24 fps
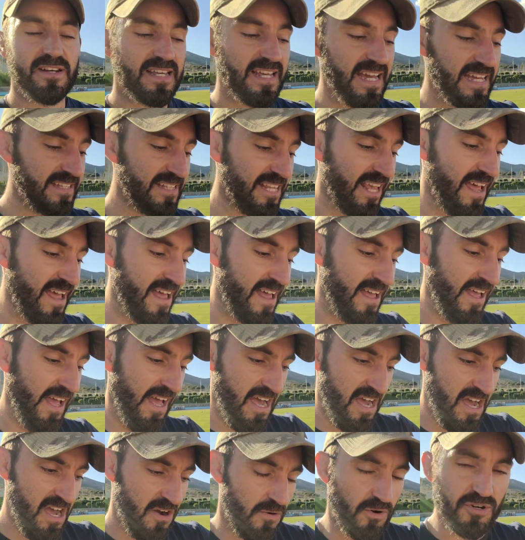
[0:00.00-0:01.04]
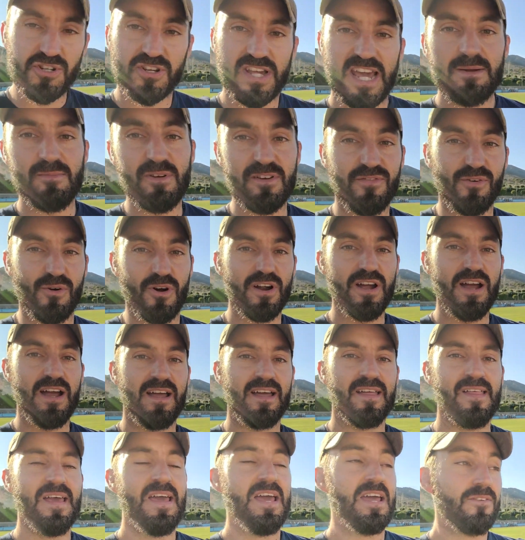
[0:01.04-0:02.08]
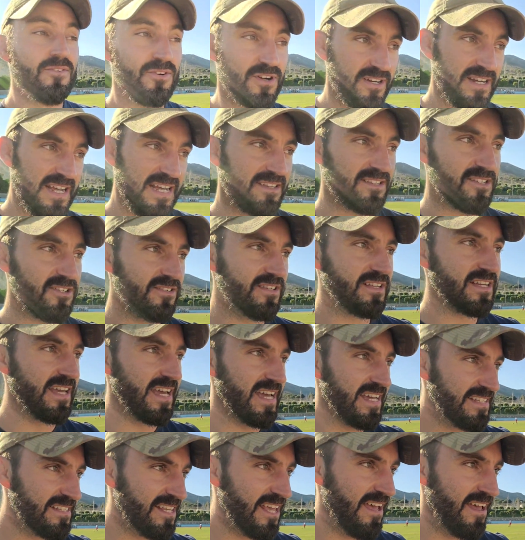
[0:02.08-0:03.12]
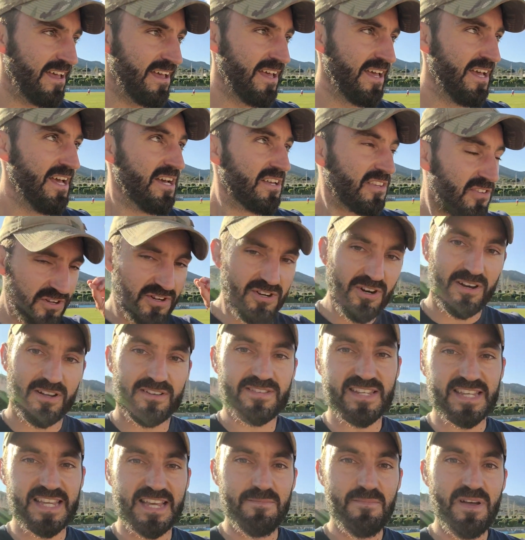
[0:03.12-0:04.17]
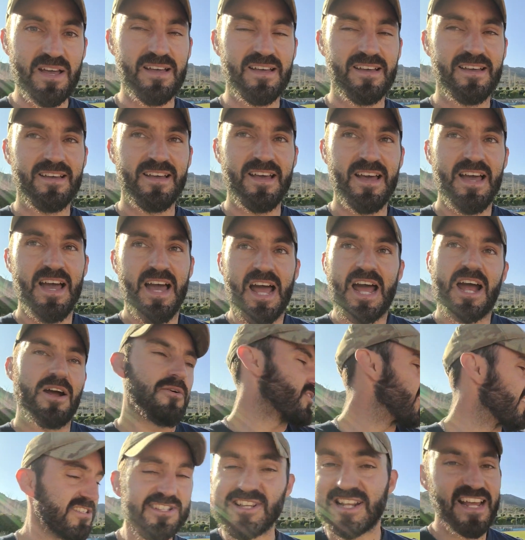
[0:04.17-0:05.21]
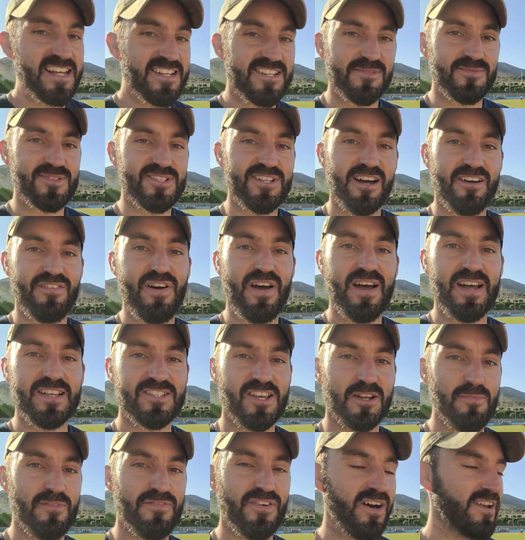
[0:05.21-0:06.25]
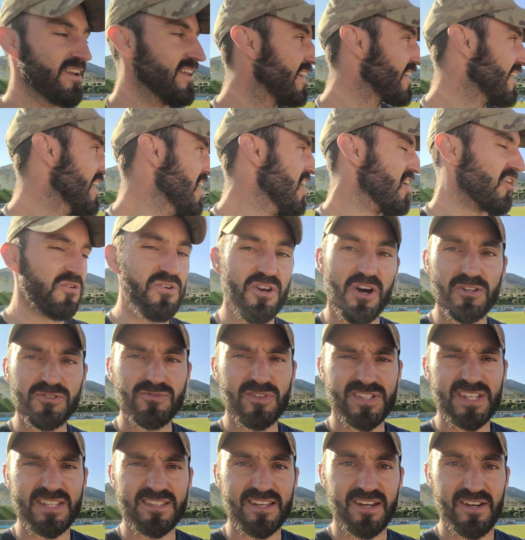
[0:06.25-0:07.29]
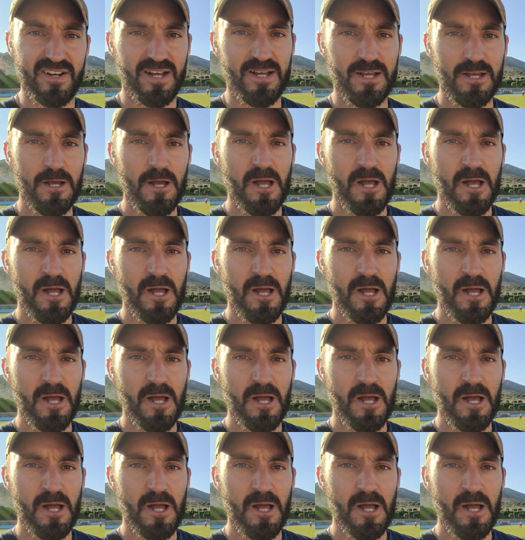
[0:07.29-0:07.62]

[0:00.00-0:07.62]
to get what you came here for. We're going to enter the gate to Colosseum, and we're going to slay some stuff. It's going to be fun. Who knows what's in there?